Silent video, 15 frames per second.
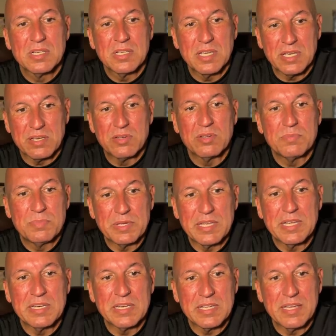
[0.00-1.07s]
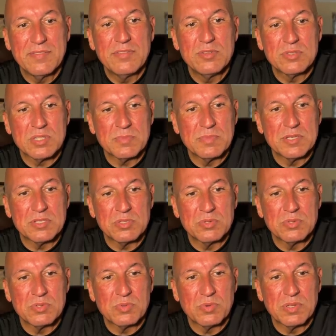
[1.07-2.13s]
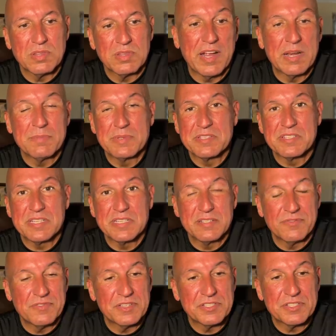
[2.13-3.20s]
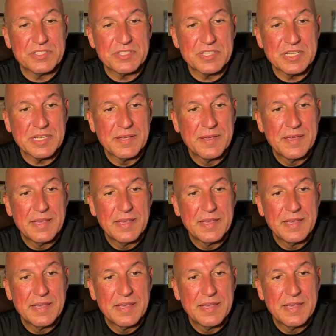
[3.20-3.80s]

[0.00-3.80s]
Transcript: it could begin to give you some issues with vitamin C deficiency.